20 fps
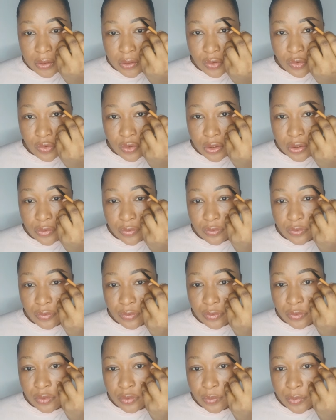trying to
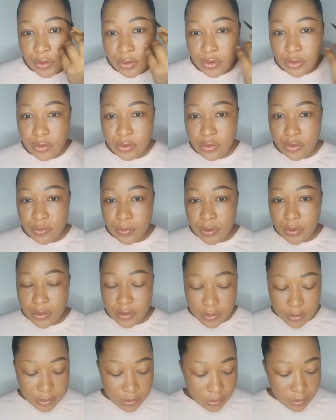do some
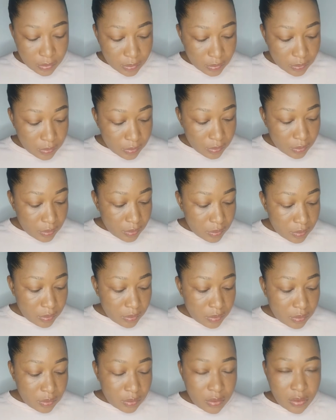adjustments.
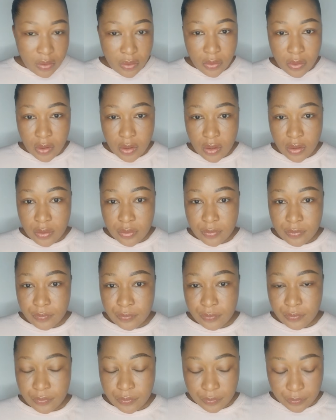Okay,
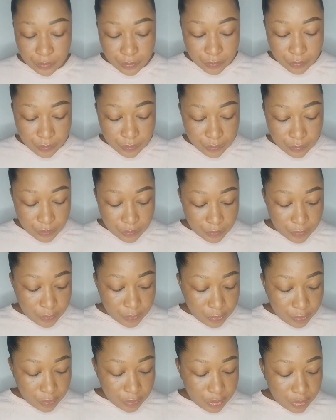
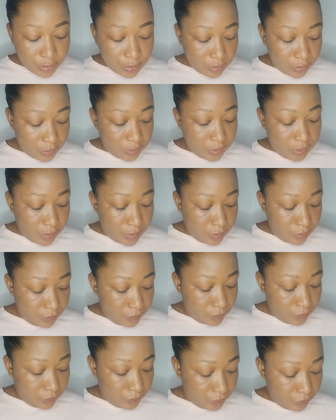so did you see
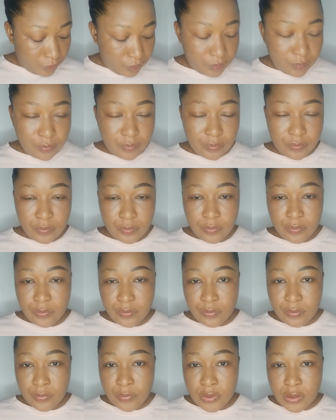
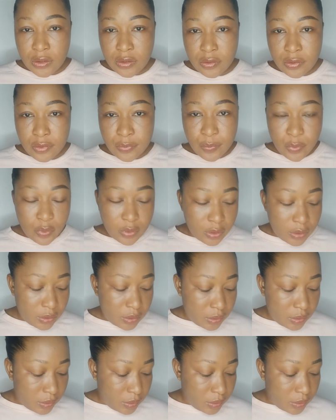at this point